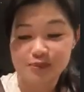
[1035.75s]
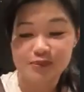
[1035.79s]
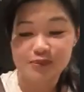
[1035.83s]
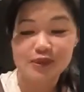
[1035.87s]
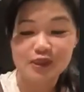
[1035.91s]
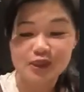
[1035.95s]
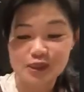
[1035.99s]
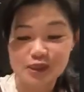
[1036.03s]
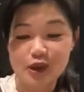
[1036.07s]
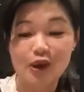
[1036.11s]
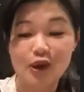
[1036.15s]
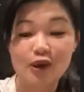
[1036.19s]

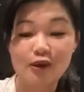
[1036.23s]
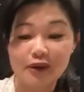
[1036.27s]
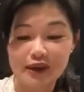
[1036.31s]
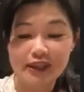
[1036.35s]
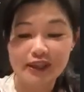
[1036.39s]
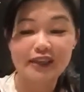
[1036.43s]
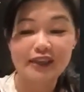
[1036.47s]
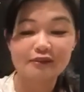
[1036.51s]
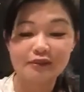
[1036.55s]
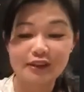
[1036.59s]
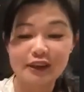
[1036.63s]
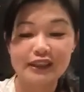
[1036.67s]

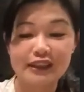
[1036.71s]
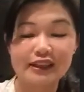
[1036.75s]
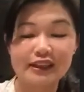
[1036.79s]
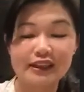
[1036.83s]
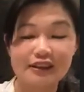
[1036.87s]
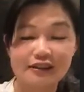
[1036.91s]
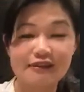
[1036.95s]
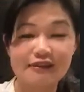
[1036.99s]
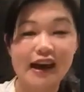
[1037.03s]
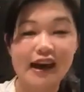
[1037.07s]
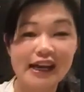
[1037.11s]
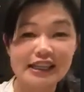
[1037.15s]
stirring it really
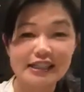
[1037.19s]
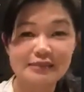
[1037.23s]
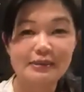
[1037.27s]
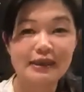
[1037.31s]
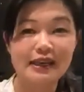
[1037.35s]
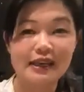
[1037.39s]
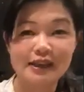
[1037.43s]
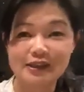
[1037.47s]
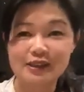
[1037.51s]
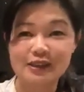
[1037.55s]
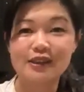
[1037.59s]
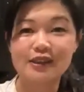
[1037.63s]
fast,
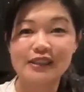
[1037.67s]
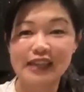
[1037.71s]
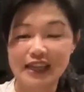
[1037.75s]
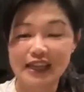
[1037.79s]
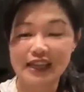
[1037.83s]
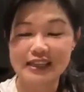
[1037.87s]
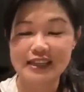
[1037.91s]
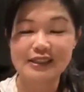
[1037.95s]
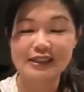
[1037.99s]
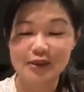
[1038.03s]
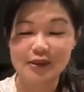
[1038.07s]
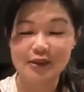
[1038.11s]
making sure that
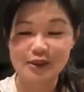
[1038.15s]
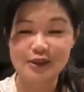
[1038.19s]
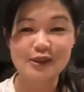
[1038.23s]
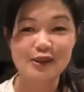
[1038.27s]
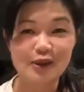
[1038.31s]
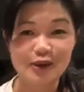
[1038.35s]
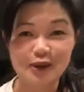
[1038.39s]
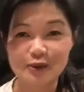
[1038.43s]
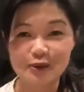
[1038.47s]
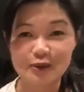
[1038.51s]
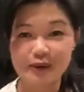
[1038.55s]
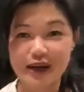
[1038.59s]
it's all
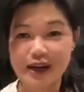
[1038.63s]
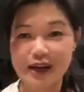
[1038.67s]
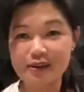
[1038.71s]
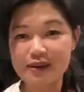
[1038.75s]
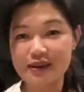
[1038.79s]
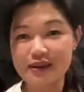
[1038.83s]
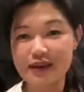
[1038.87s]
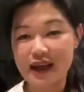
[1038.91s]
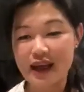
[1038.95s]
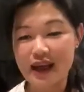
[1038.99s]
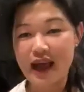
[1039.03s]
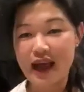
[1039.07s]
stirred well.